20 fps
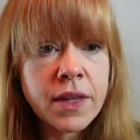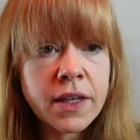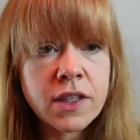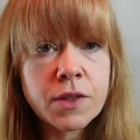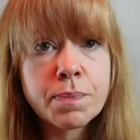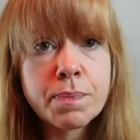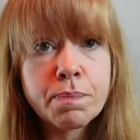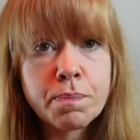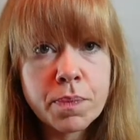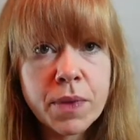
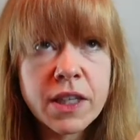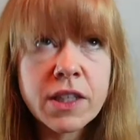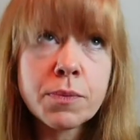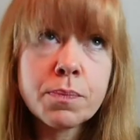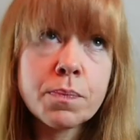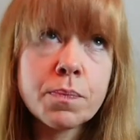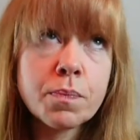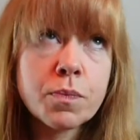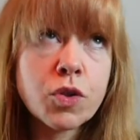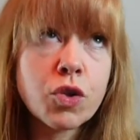
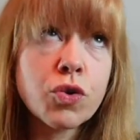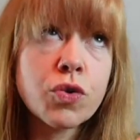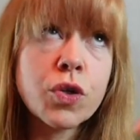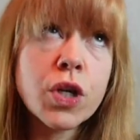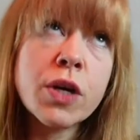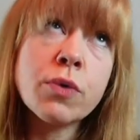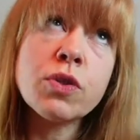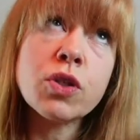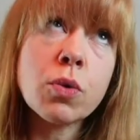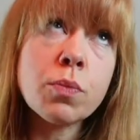This sort
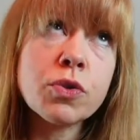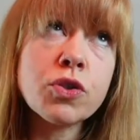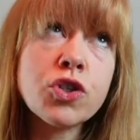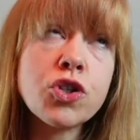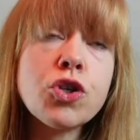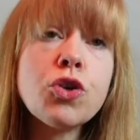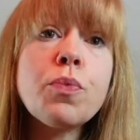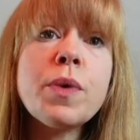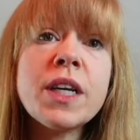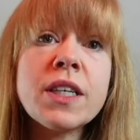of, it was
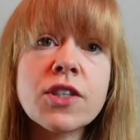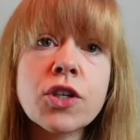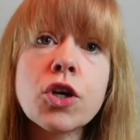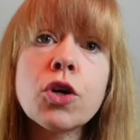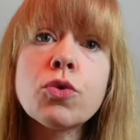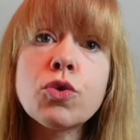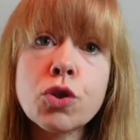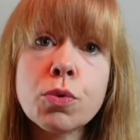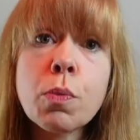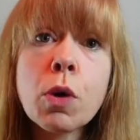almost 2 weeks
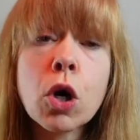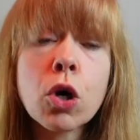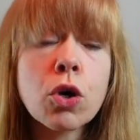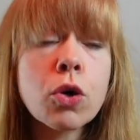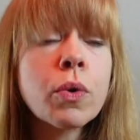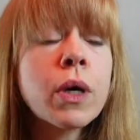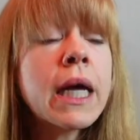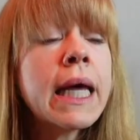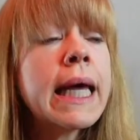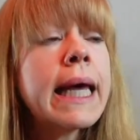ago
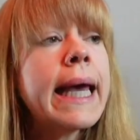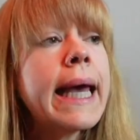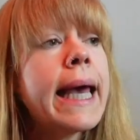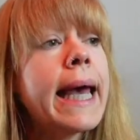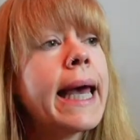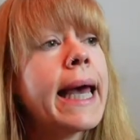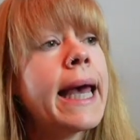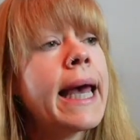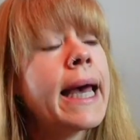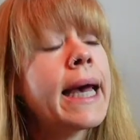tomorrow,
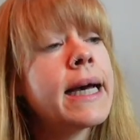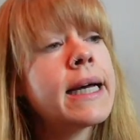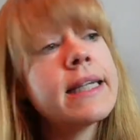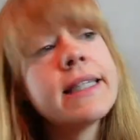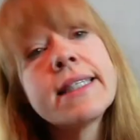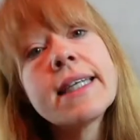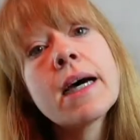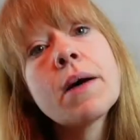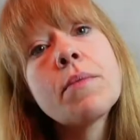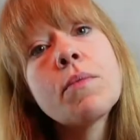
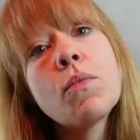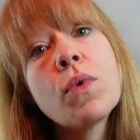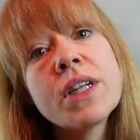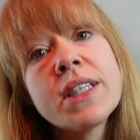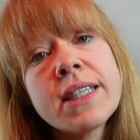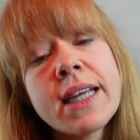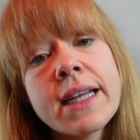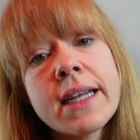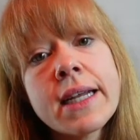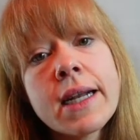and
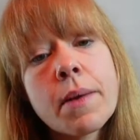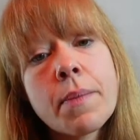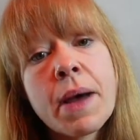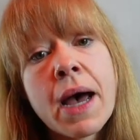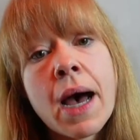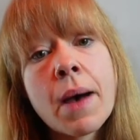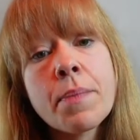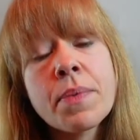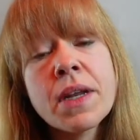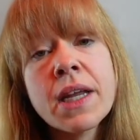what's ended up
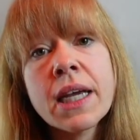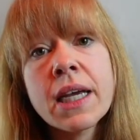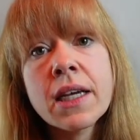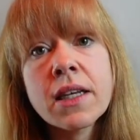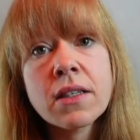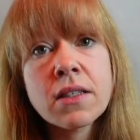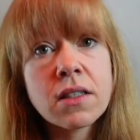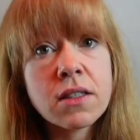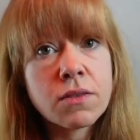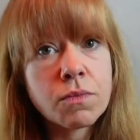happening
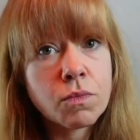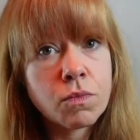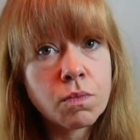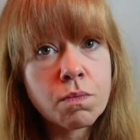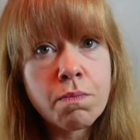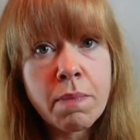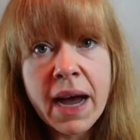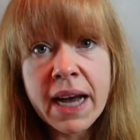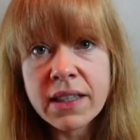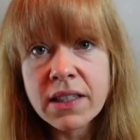is
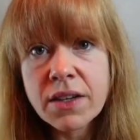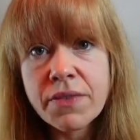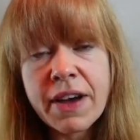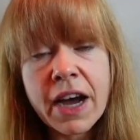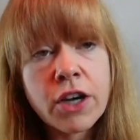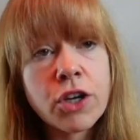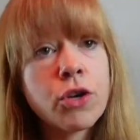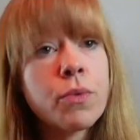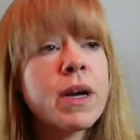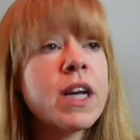mass
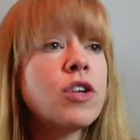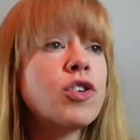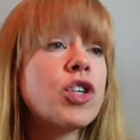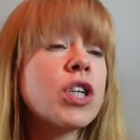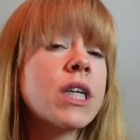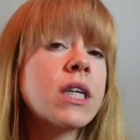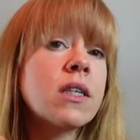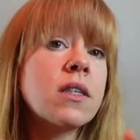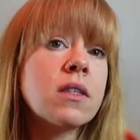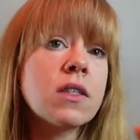
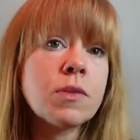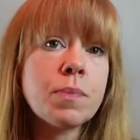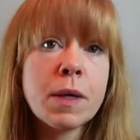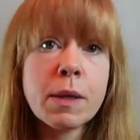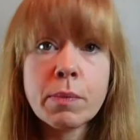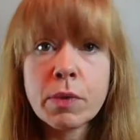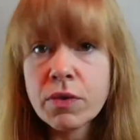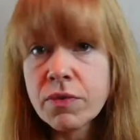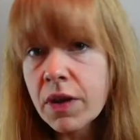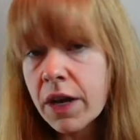evacuations.
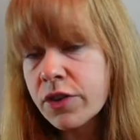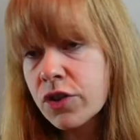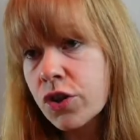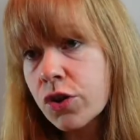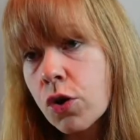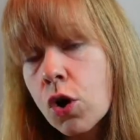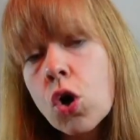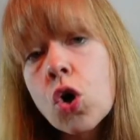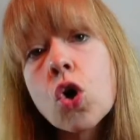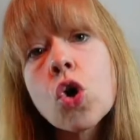People have lost
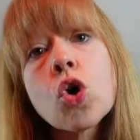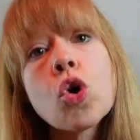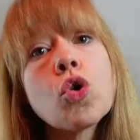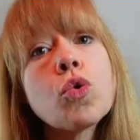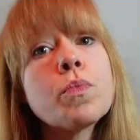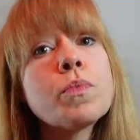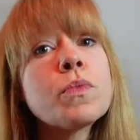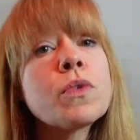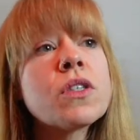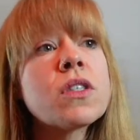their
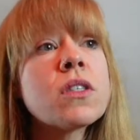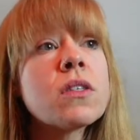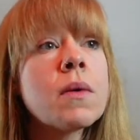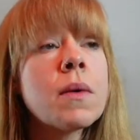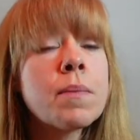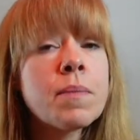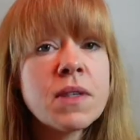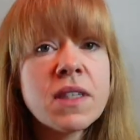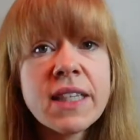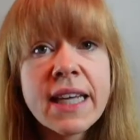homes.
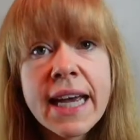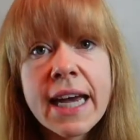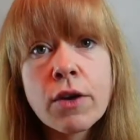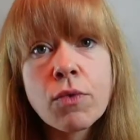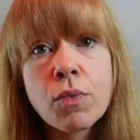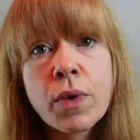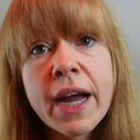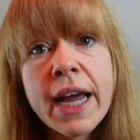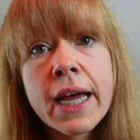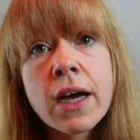
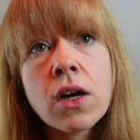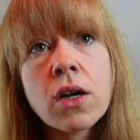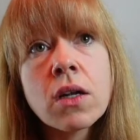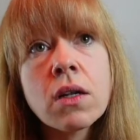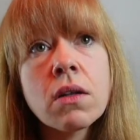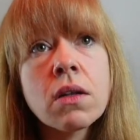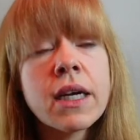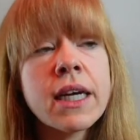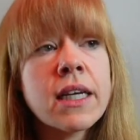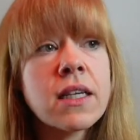CN
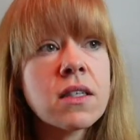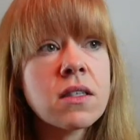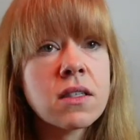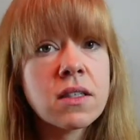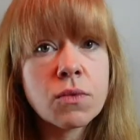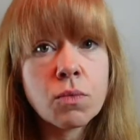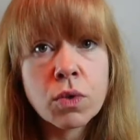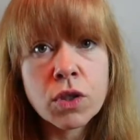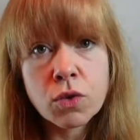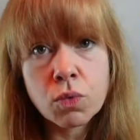Rail
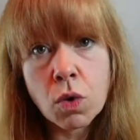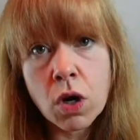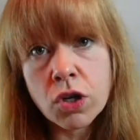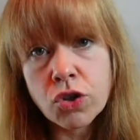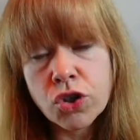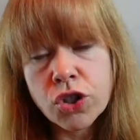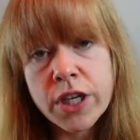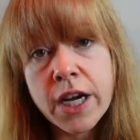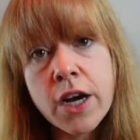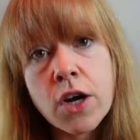was
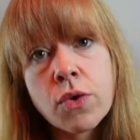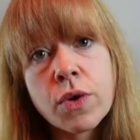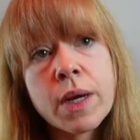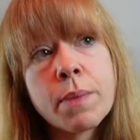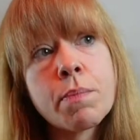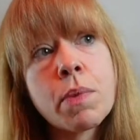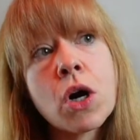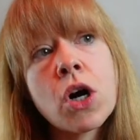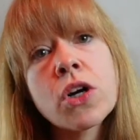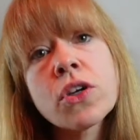washed out
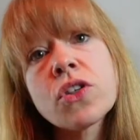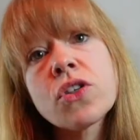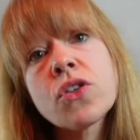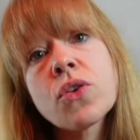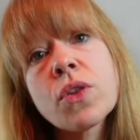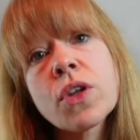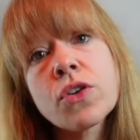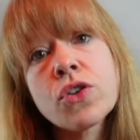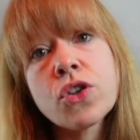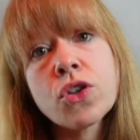in parts,
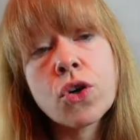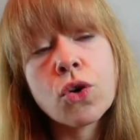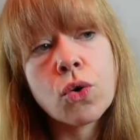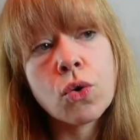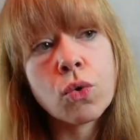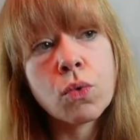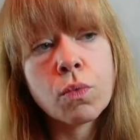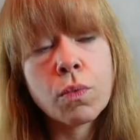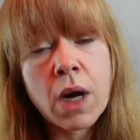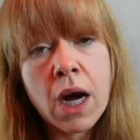so there's
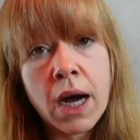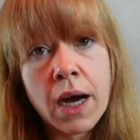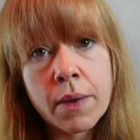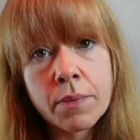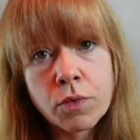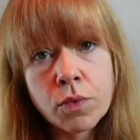no